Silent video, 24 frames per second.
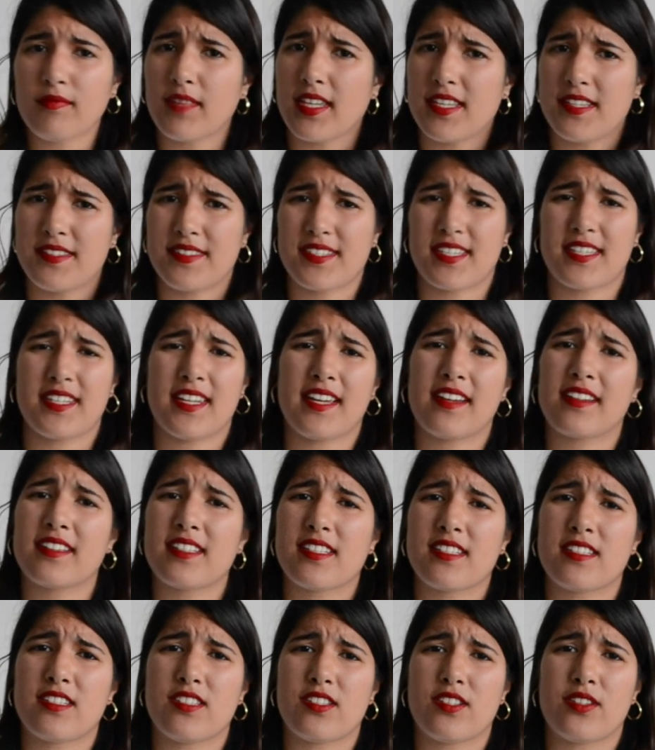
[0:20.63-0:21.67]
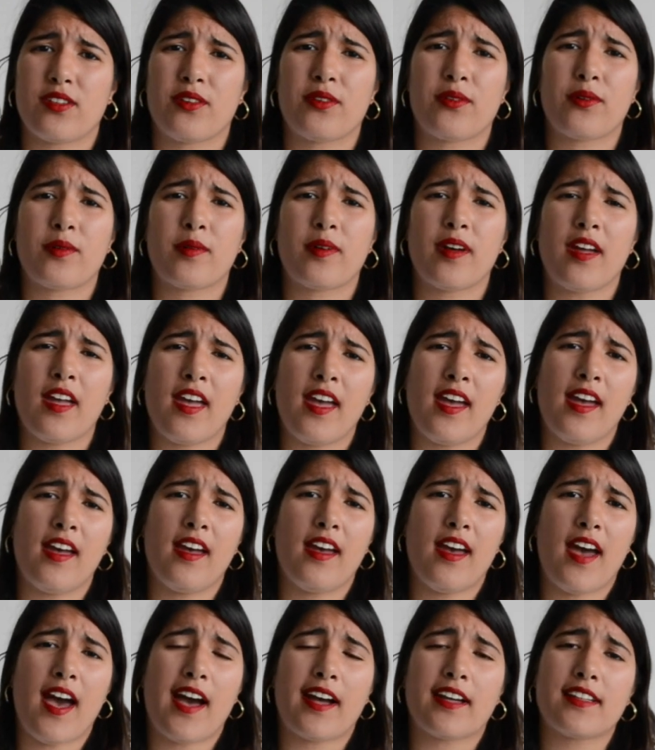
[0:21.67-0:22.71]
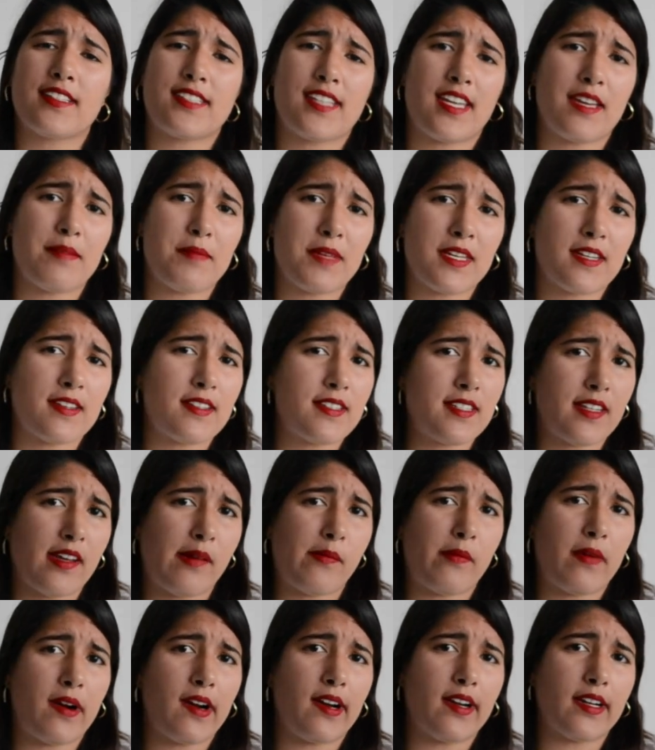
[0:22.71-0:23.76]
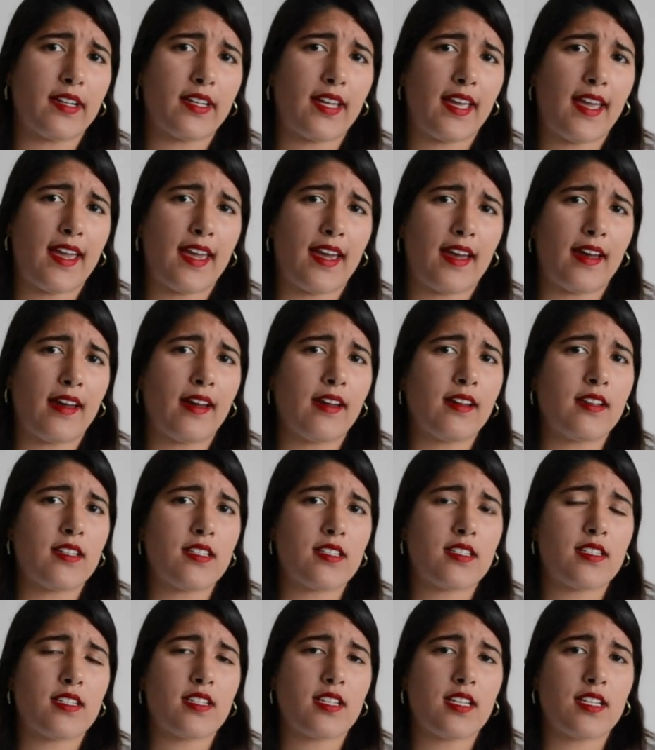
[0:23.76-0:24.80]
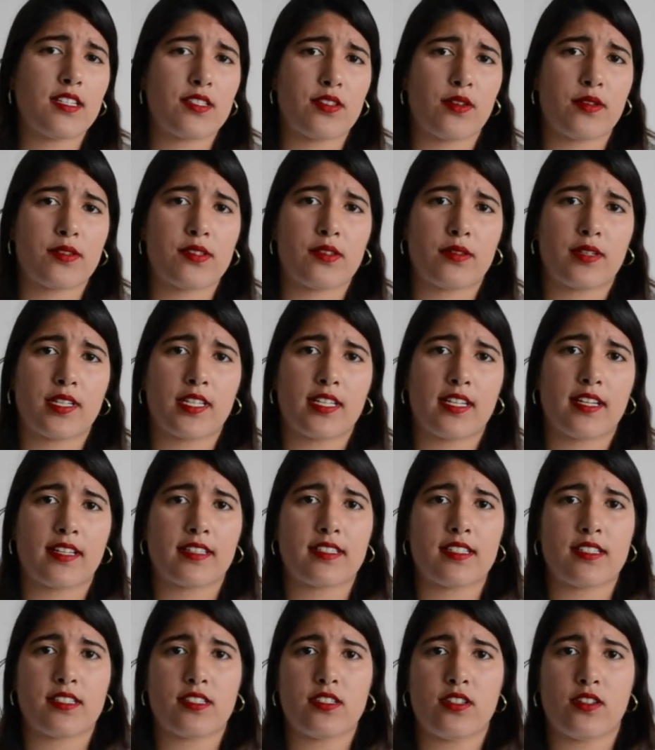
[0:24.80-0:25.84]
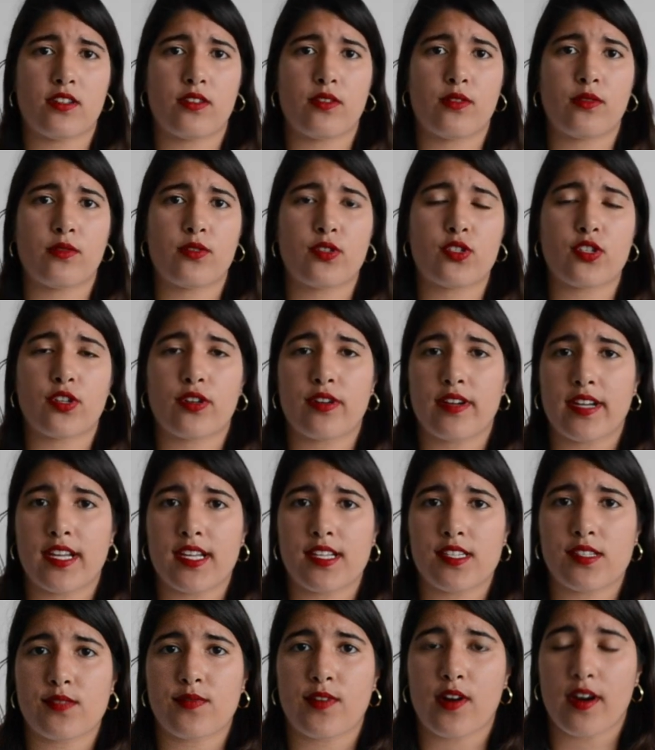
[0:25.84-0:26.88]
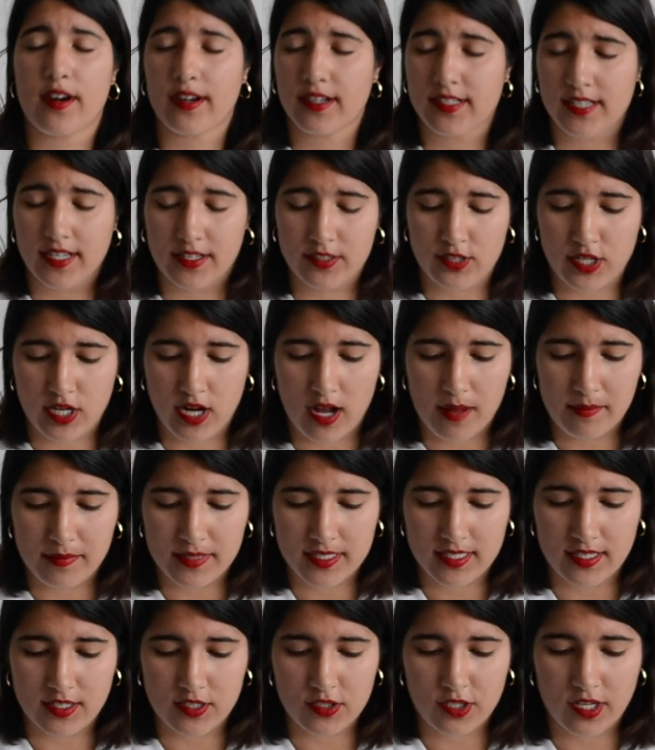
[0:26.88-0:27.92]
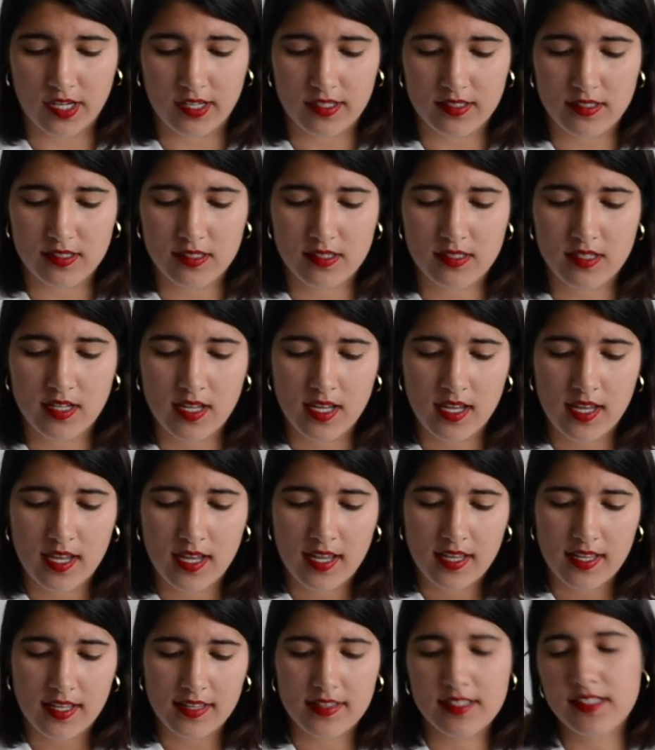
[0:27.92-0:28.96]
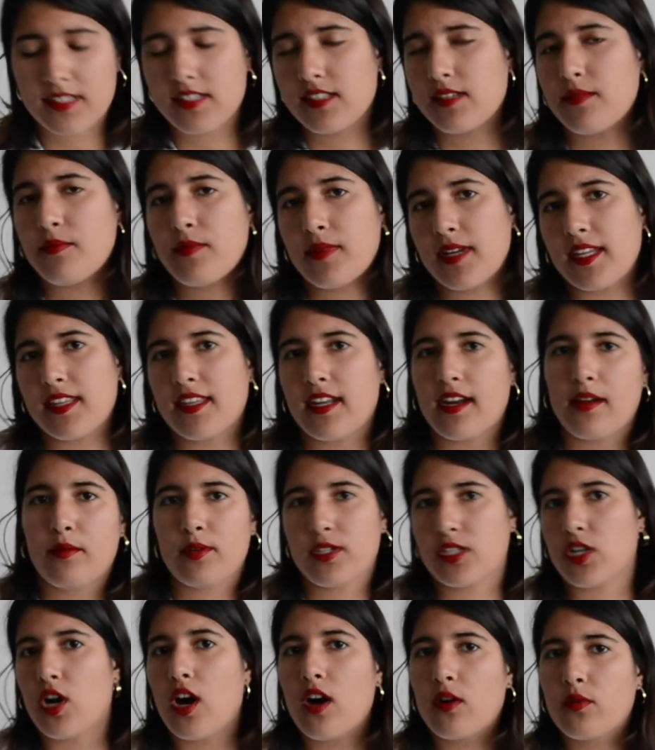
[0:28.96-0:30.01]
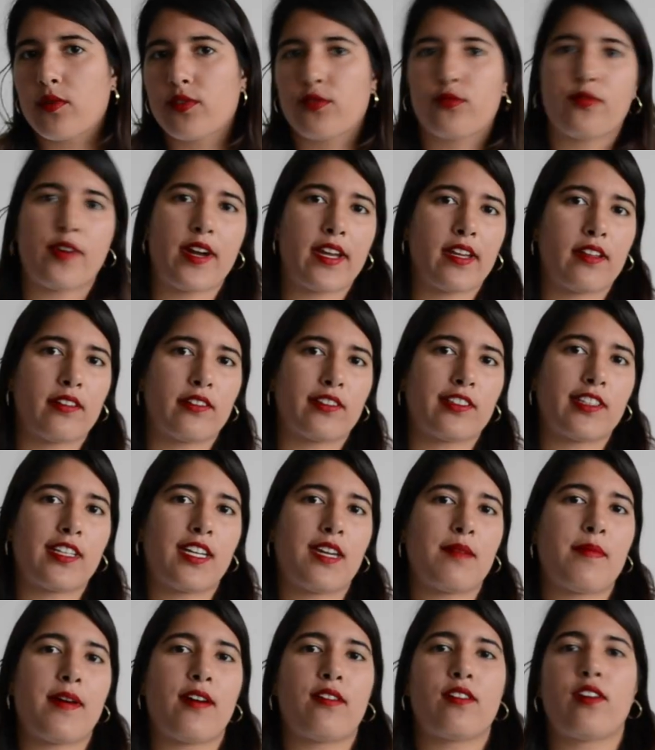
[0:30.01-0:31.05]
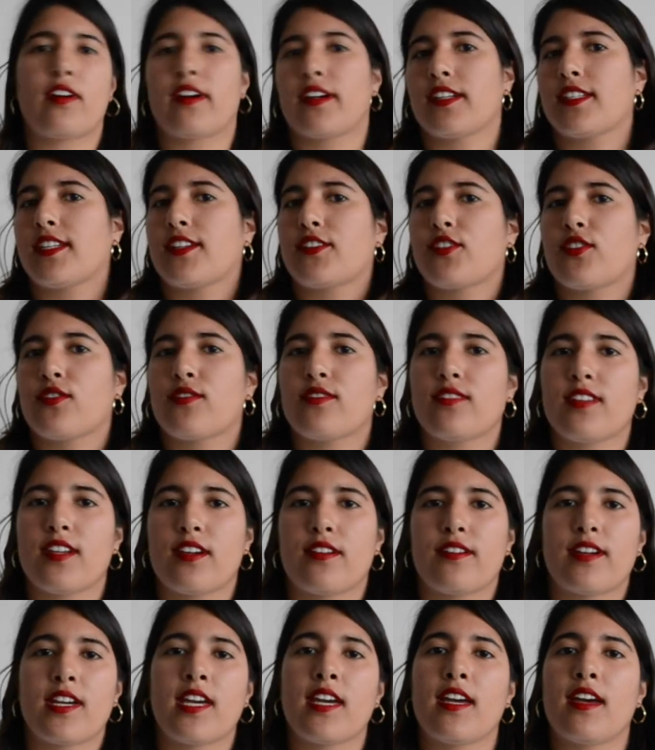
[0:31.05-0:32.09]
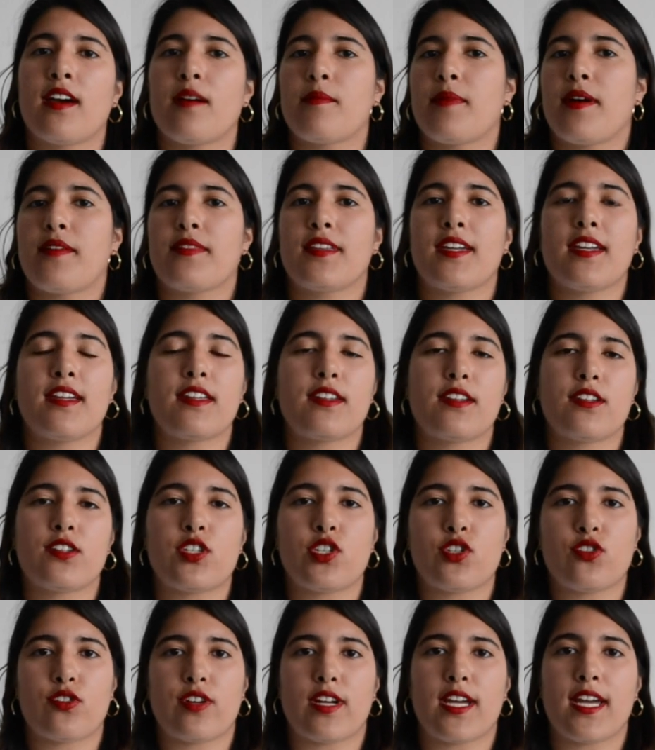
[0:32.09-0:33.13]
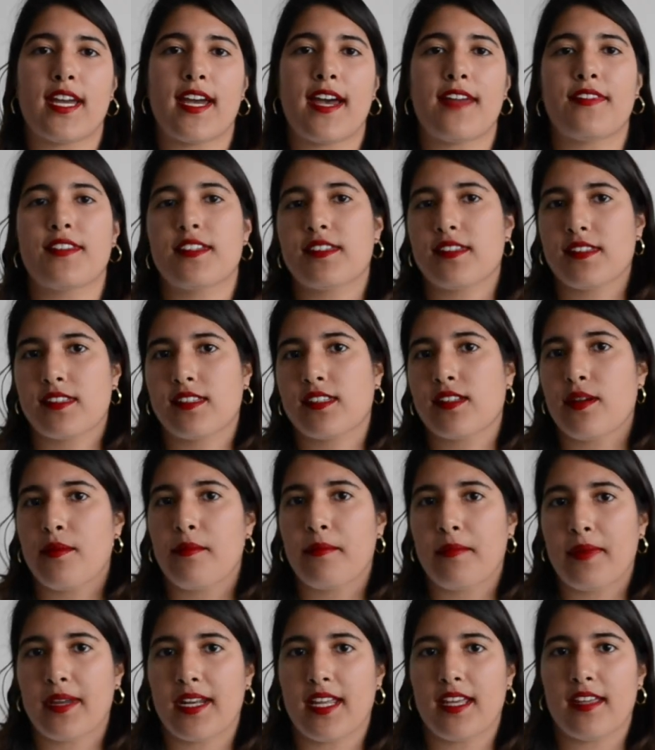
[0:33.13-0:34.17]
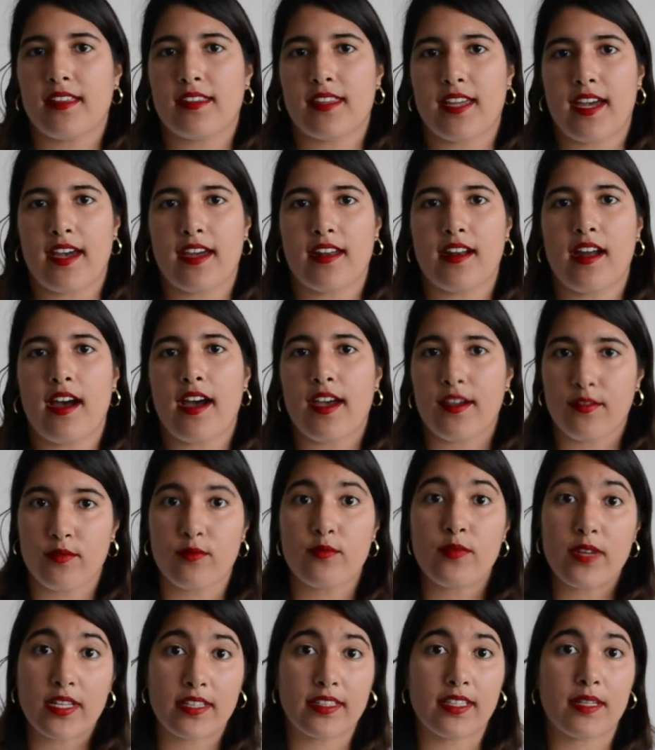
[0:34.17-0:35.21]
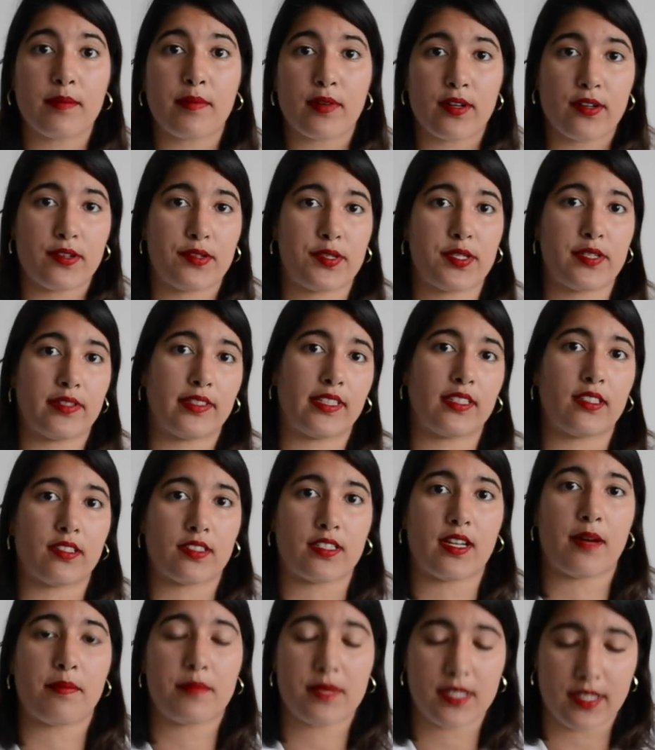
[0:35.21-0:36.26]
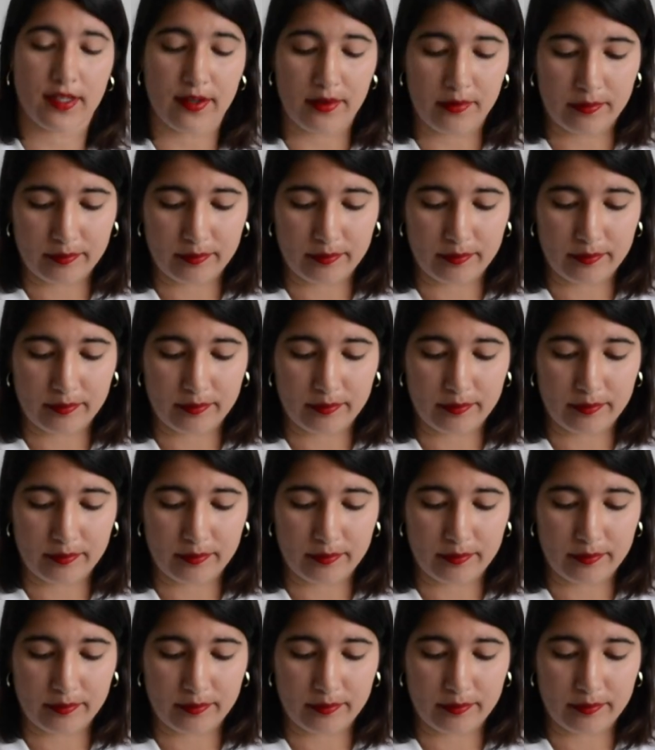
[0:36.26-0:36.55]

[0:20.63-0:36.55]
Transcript: He's connected to academia in Denmark, and he's also connected to juries for architecture competitions. And this is somebody that I would talk with regularly about architecture theory, about the industry, and this is somebody that I really personally looked up to.